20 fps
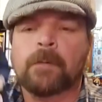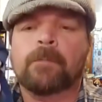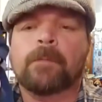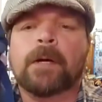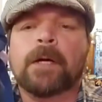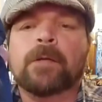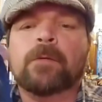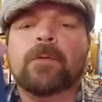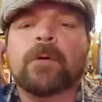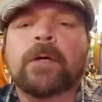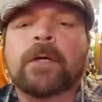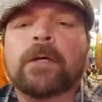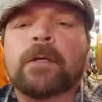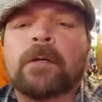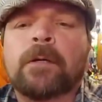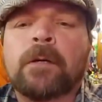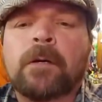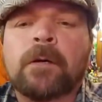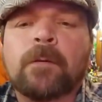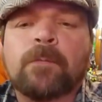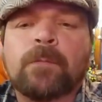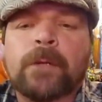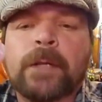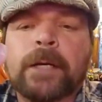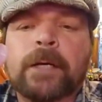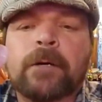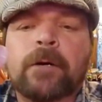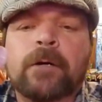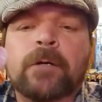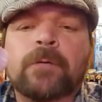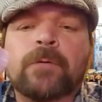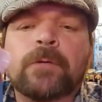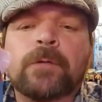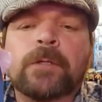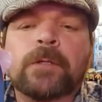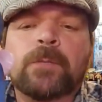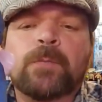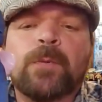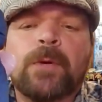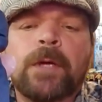by the way, black
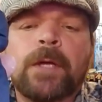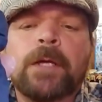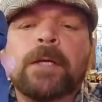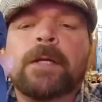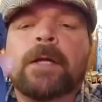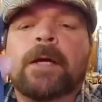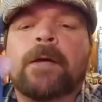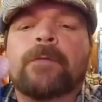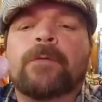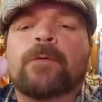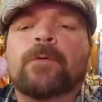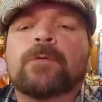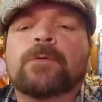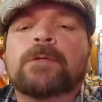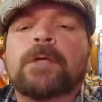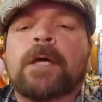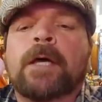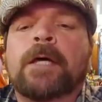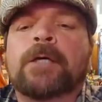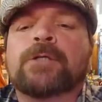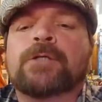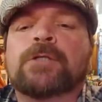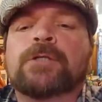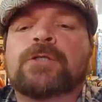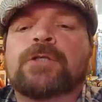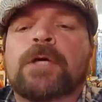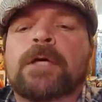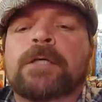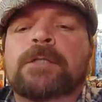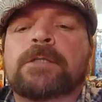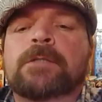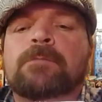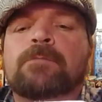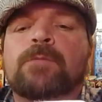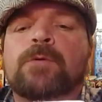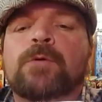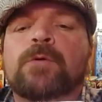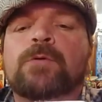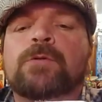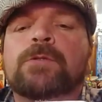acrylic paint on those Action Jackson
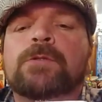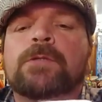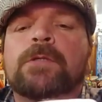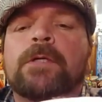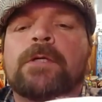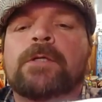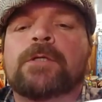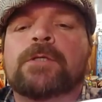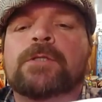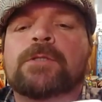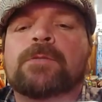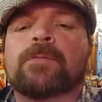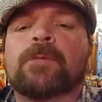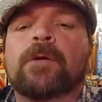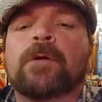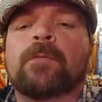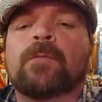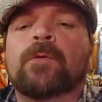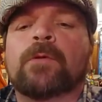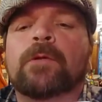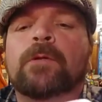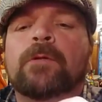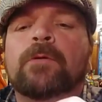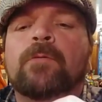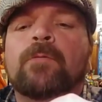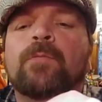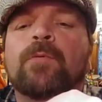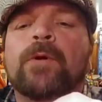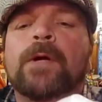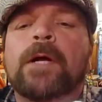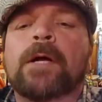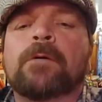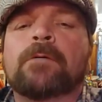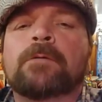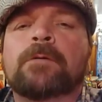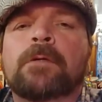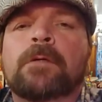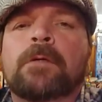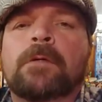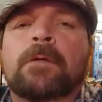boots, and you smear them with a little
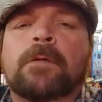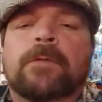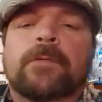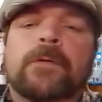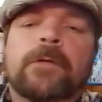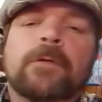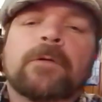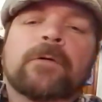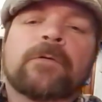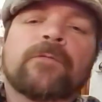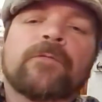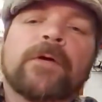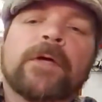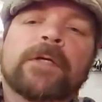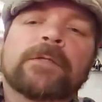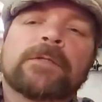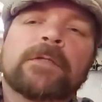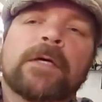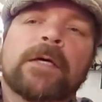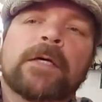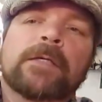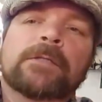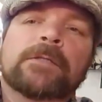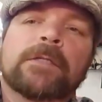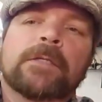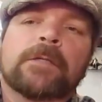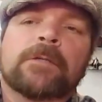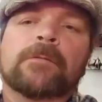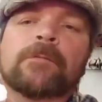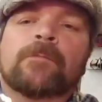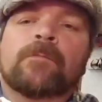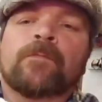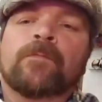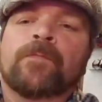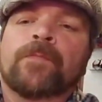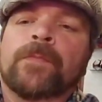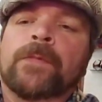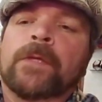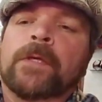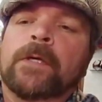brown. They look fantastic
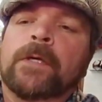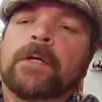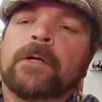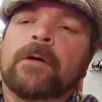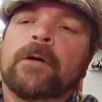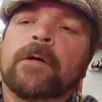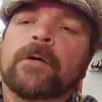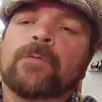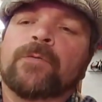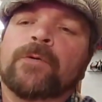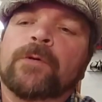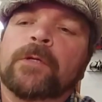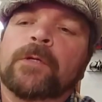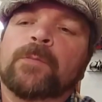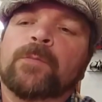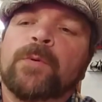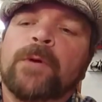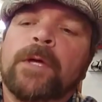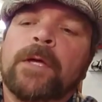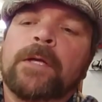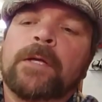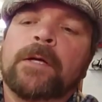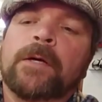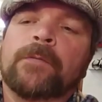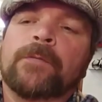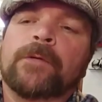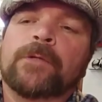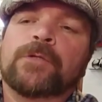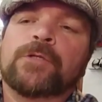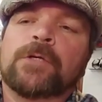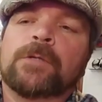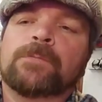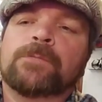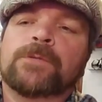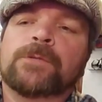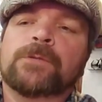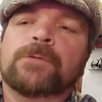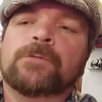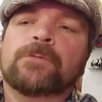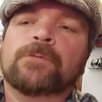and our acrylic paint on the
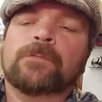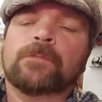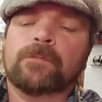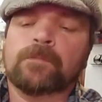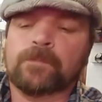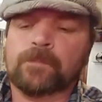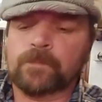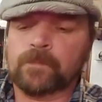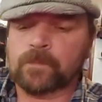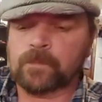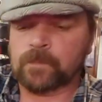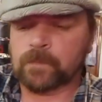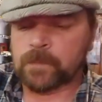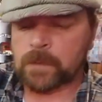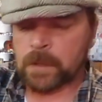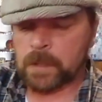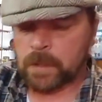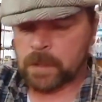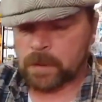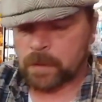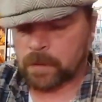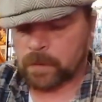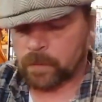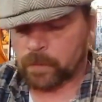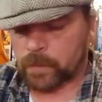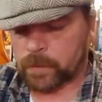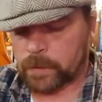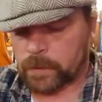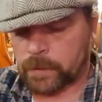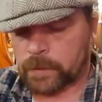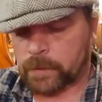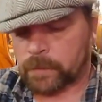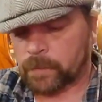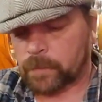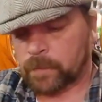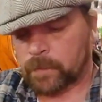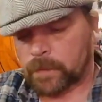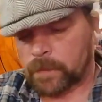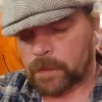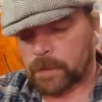jumpsuit really
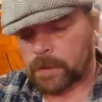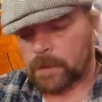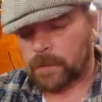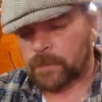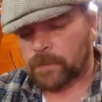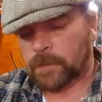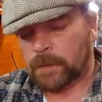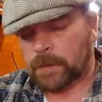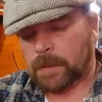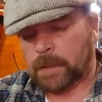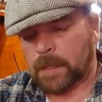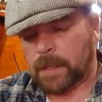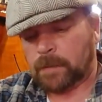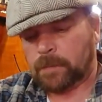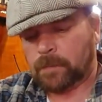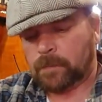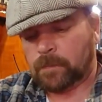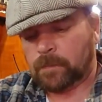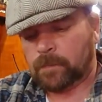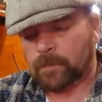gives it that